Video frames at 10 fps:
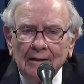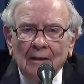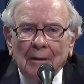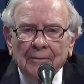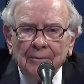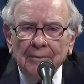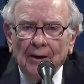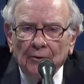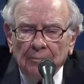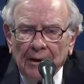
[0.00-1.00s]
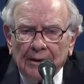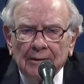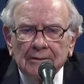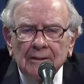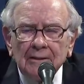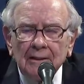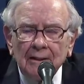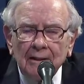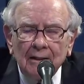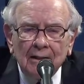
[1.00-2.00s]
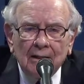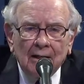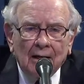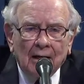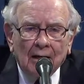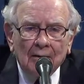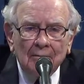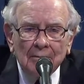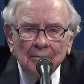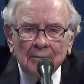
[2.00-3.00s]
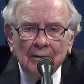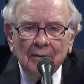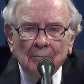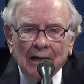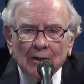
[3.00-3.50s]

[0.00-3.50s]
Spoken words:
about health matters, but